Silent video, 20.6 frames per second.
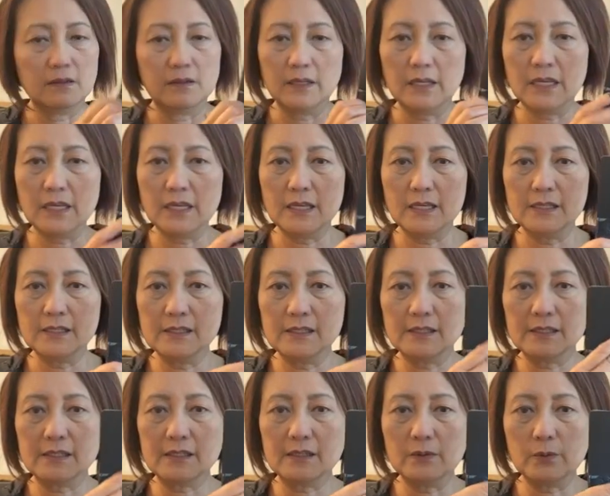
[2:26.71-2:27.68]

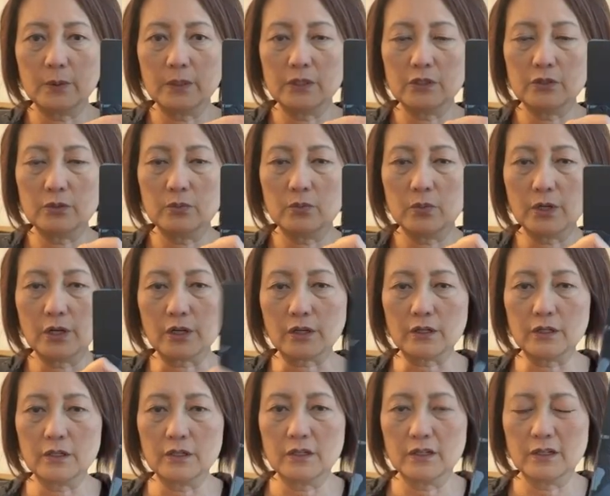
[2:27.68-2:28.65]
is going to work
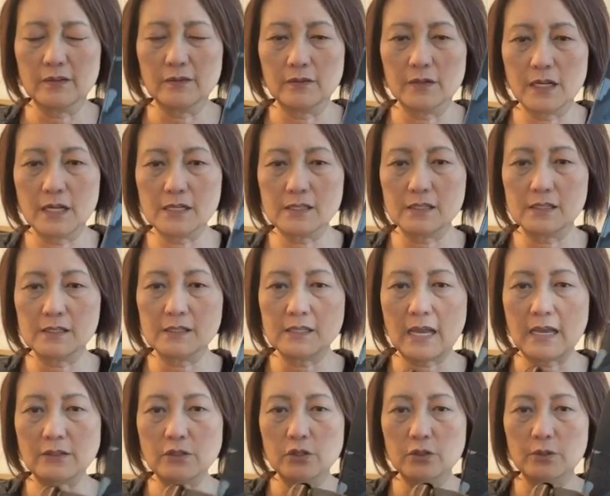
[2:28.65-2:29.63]
as a
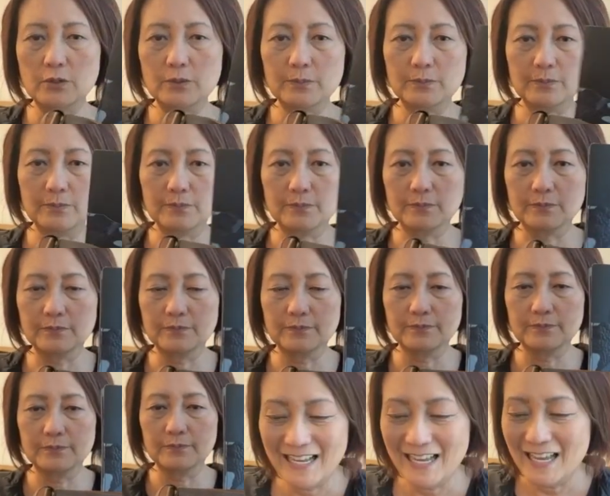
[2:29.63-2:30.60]
satchel.
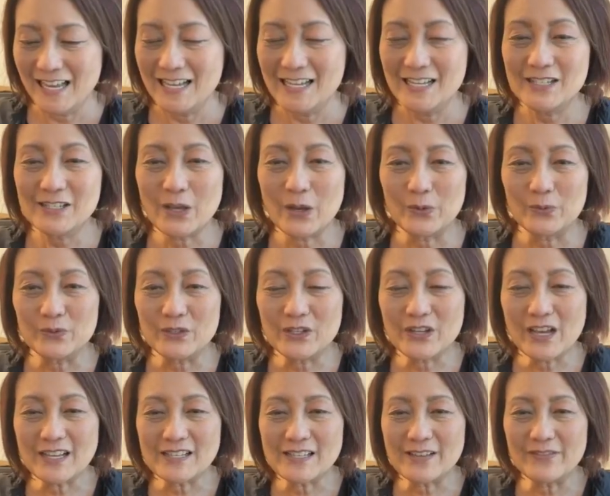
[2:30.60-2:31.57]
So do you
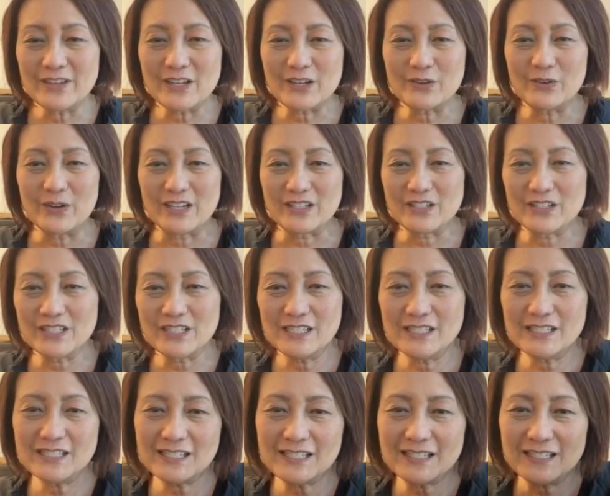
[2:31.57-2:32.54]
guys have any
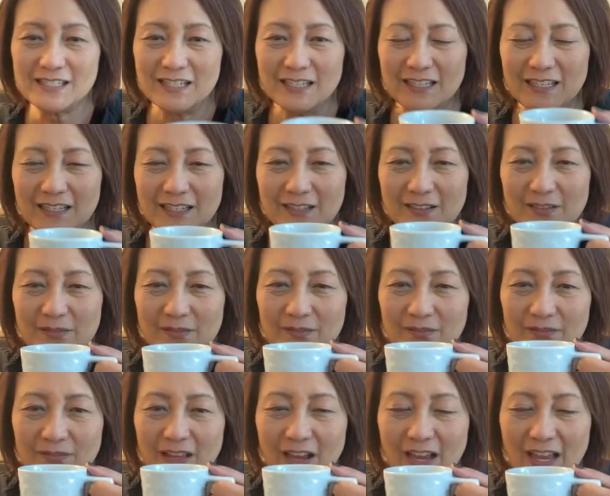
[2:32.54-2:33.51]
questions?
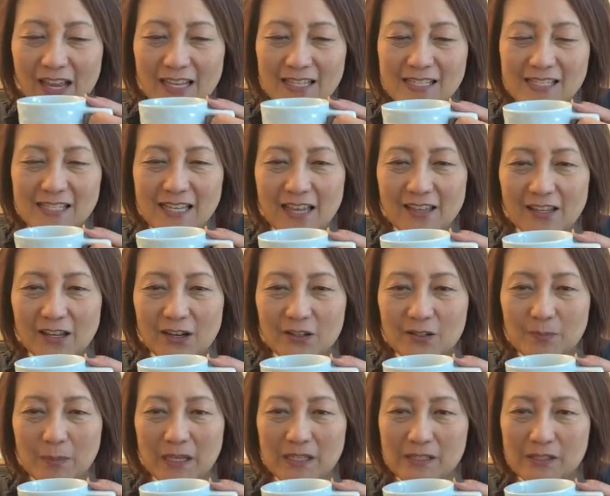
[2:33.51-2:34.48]
I had said on
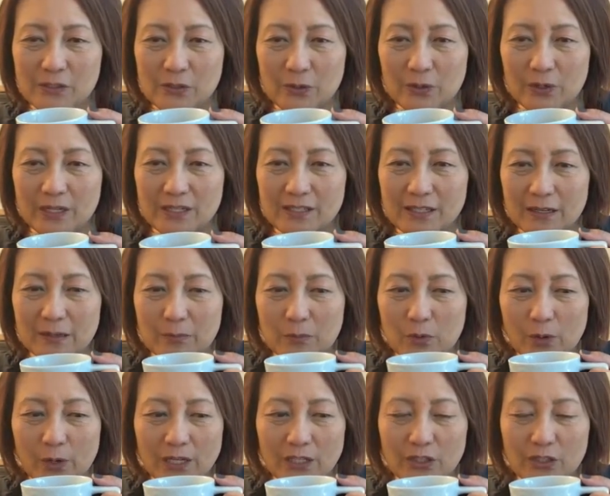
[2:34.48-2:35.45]
my stories that I'm
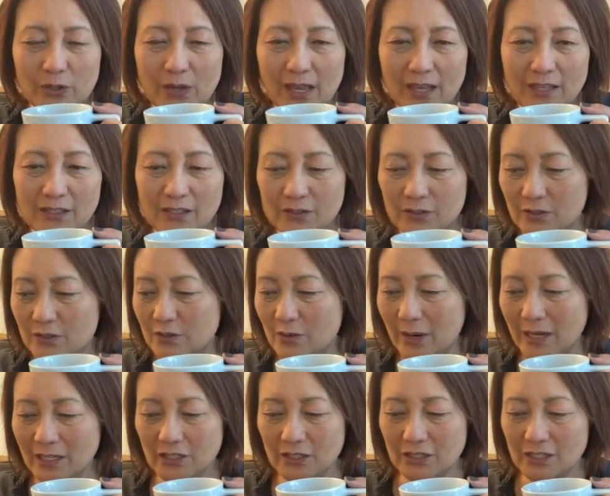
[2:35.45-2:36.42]
going to answer
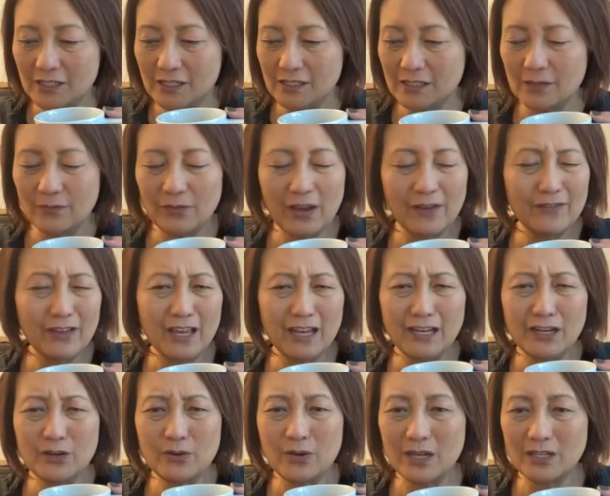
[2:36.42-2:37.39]
questions. If you have any
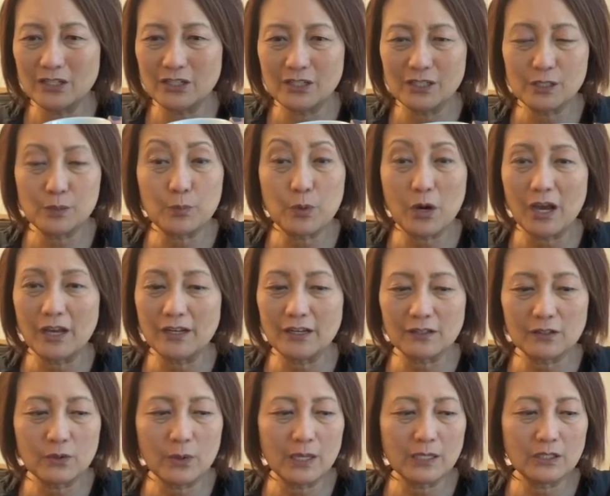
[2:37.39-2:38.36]
questions, product
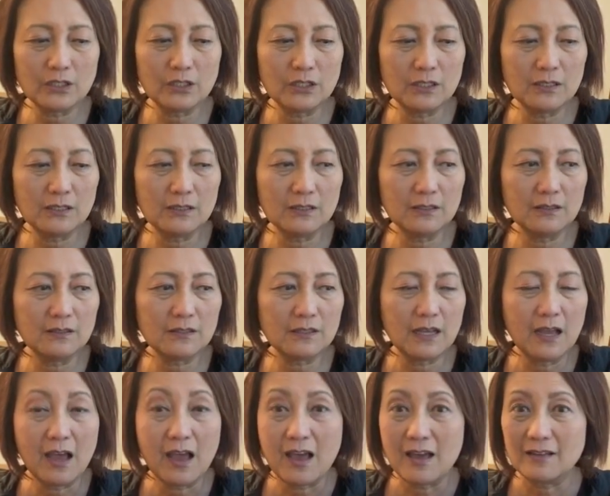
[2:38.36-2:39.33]
questions,
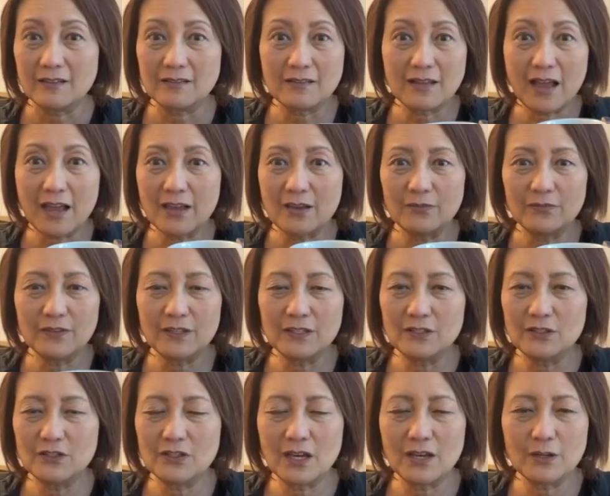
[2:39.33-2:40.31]
life in
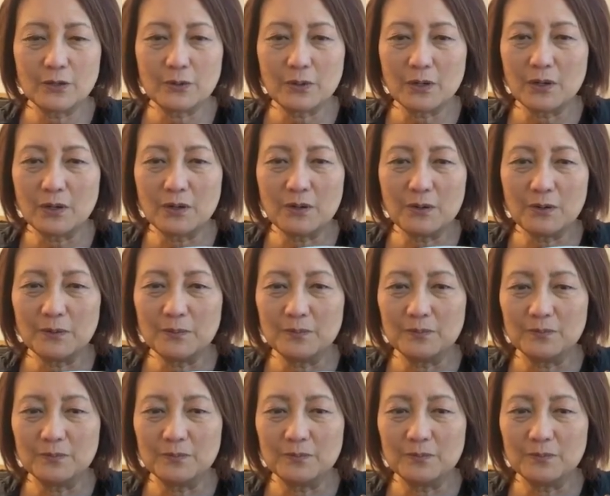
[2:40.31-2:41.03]
general,